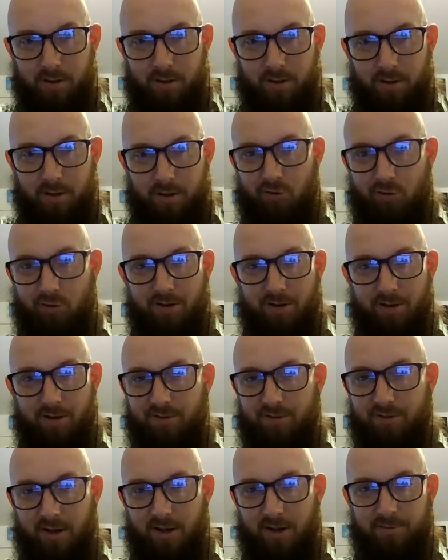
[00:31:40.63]

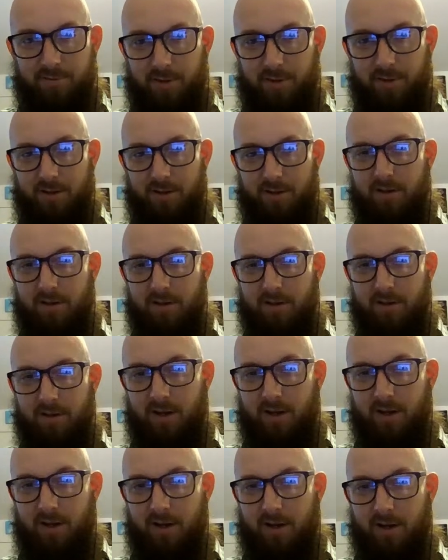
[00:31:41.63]
Criticize me. I
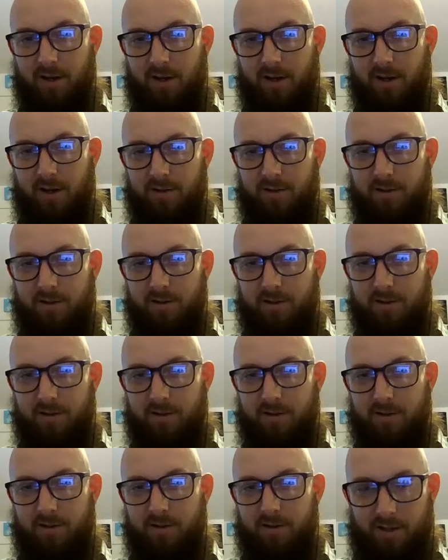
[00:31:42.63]
don't care.
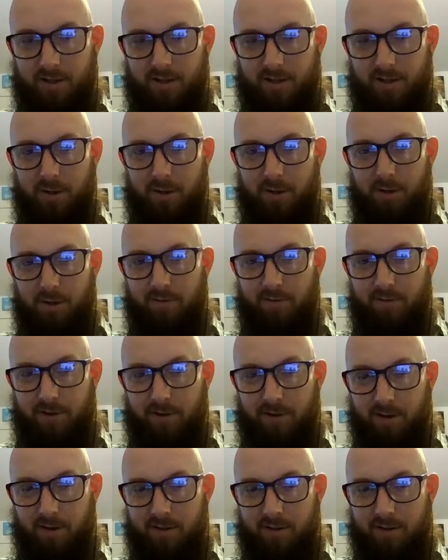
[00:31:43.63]
Give me
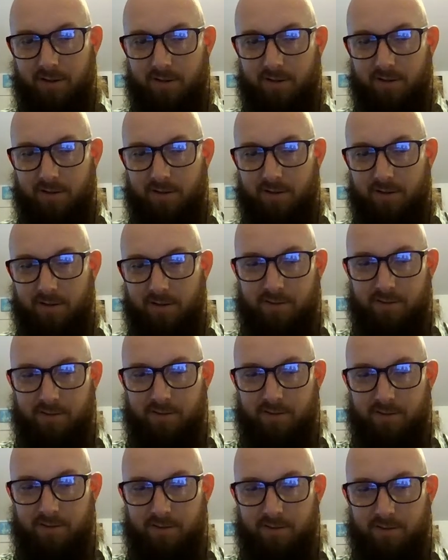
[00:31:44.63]
everything.
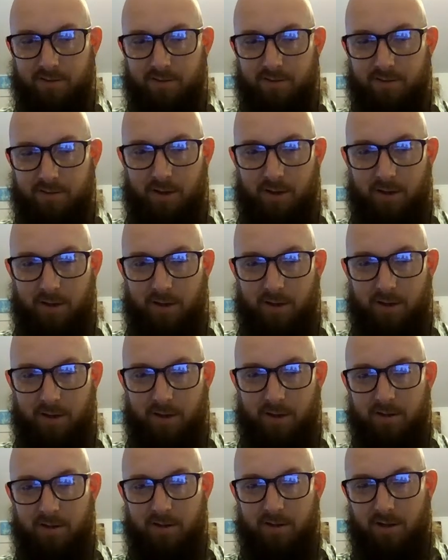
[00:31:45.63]
Tell me what I did.
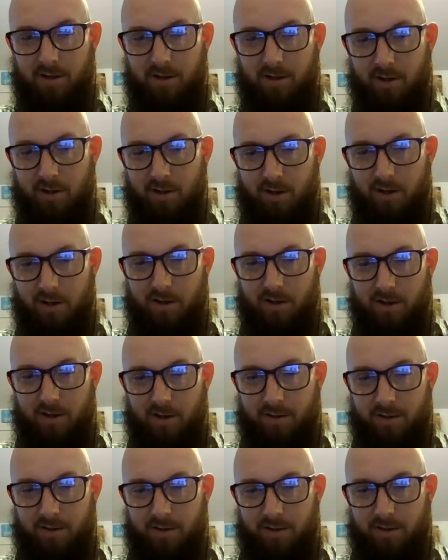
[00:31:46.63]
Tell
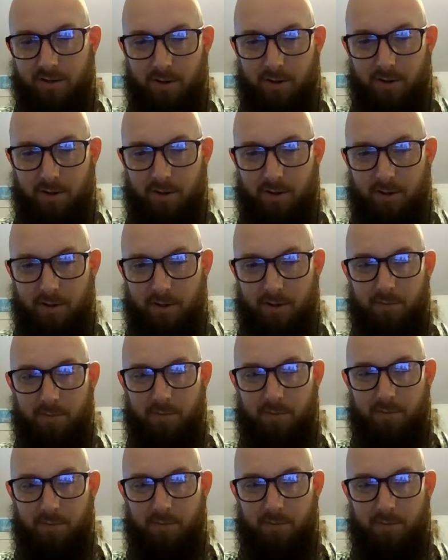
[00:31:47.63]
me what I
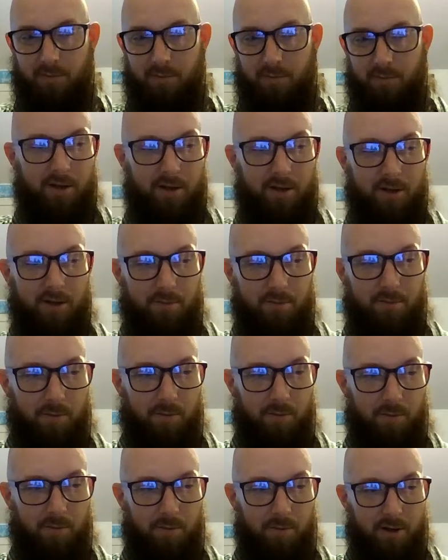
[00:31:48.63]
did right. Tell me what I
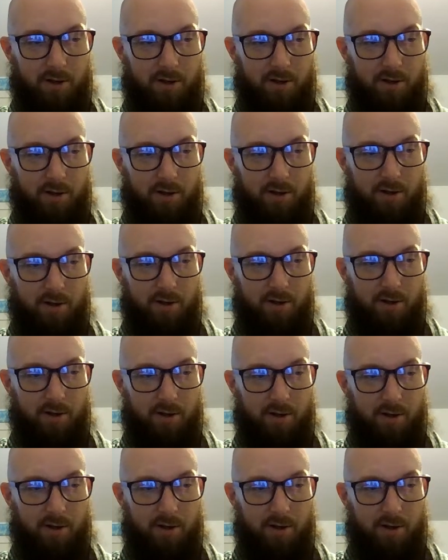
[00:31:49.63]
did wrong.